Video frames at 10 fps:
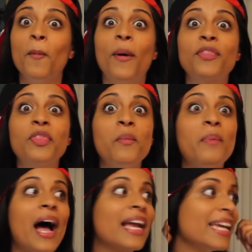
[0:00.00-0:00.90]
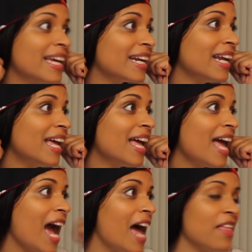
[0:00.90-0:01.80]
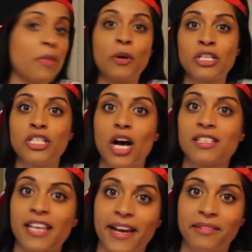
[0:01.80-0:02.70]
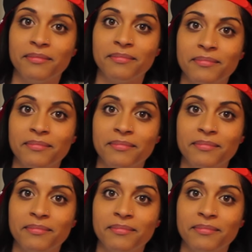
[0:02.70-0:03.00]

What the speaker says: put them back in, and then the person talks again.